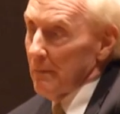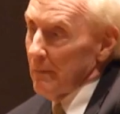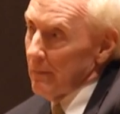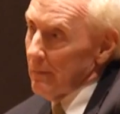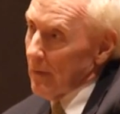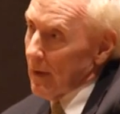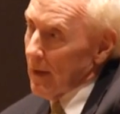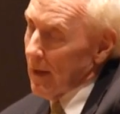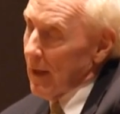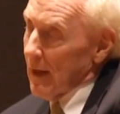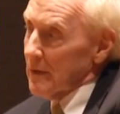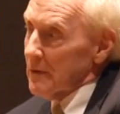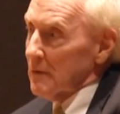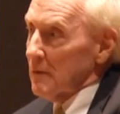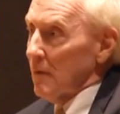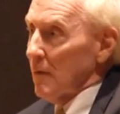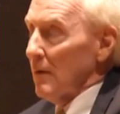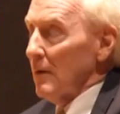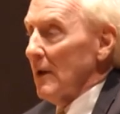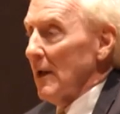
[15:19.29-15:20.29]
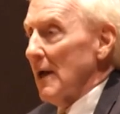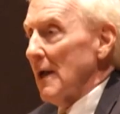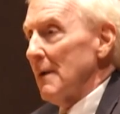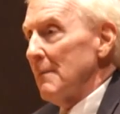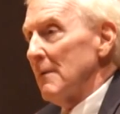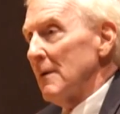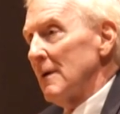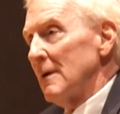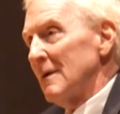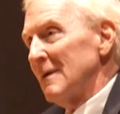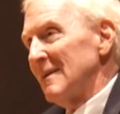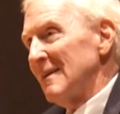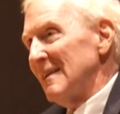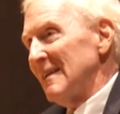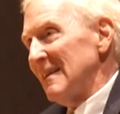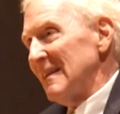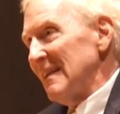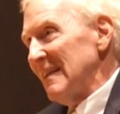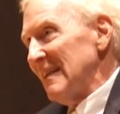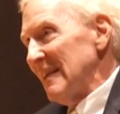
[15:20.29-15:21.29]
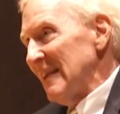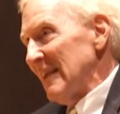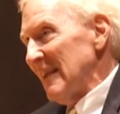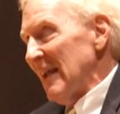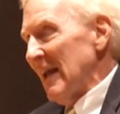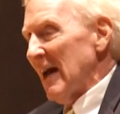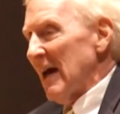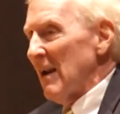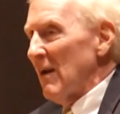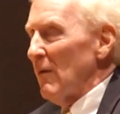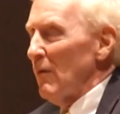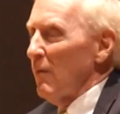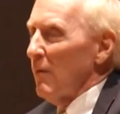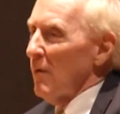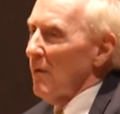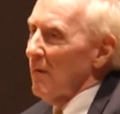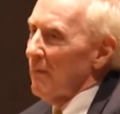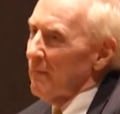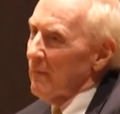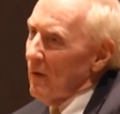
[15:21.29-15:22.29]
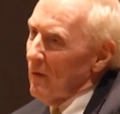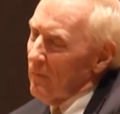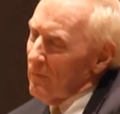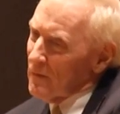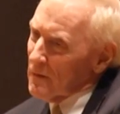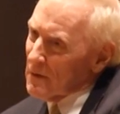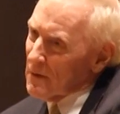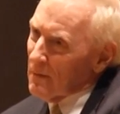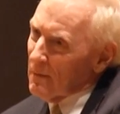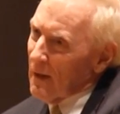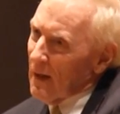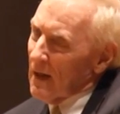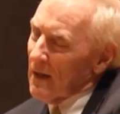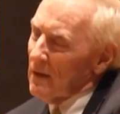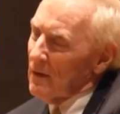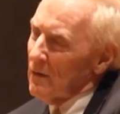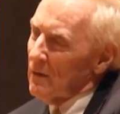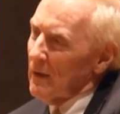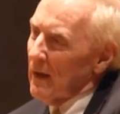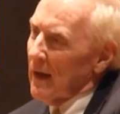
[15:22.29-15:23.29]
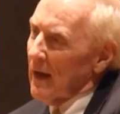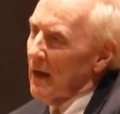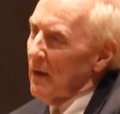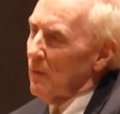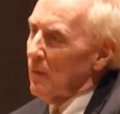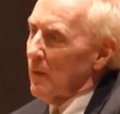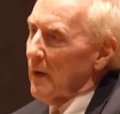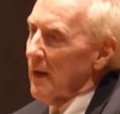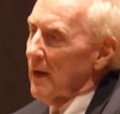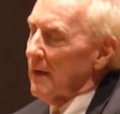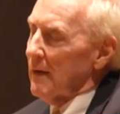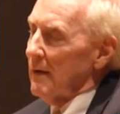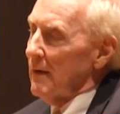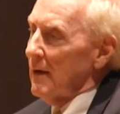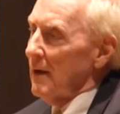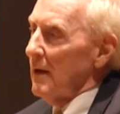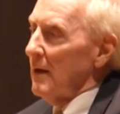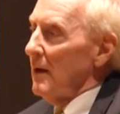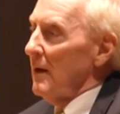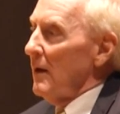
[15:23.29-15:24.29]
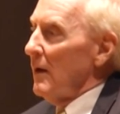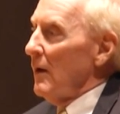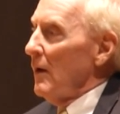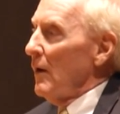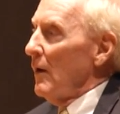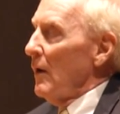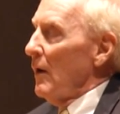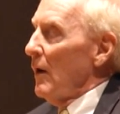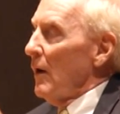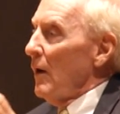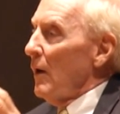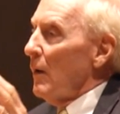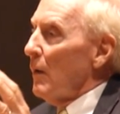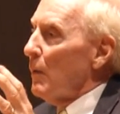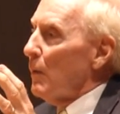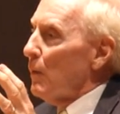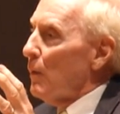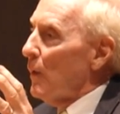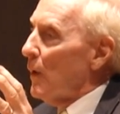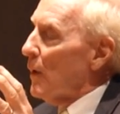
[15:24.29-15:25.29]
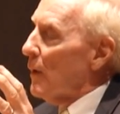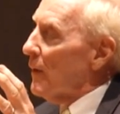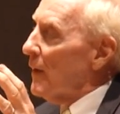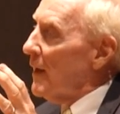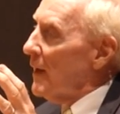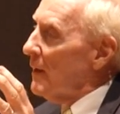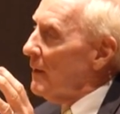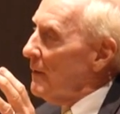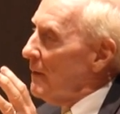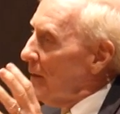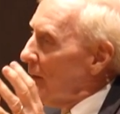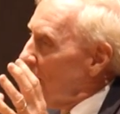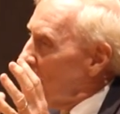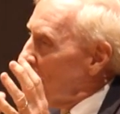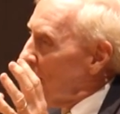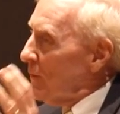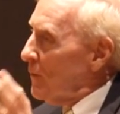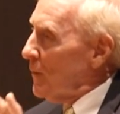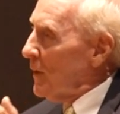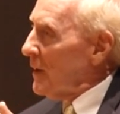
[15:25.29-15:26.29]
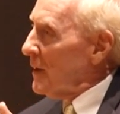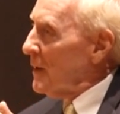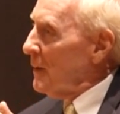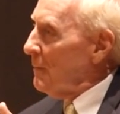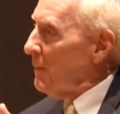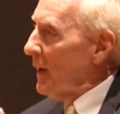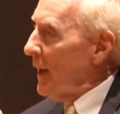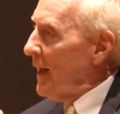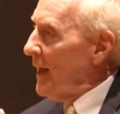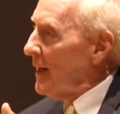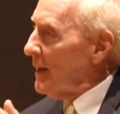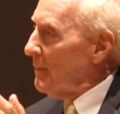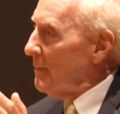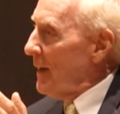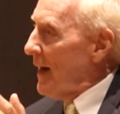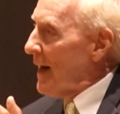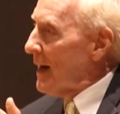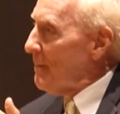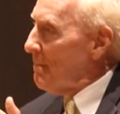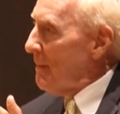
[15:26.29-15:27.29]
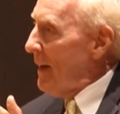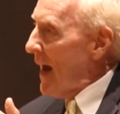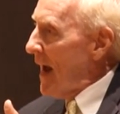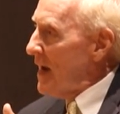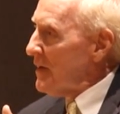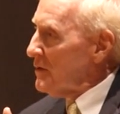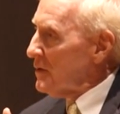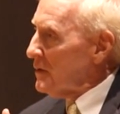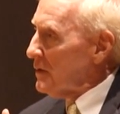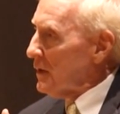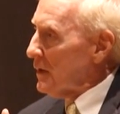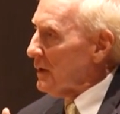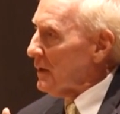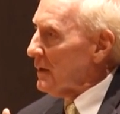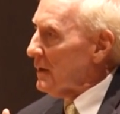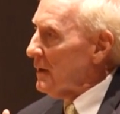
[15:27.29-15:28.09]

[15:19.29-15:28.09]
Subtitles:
my next door neighbor. I don't want to vote for somebody who can't win. Well, then quit complaining about them bashing you.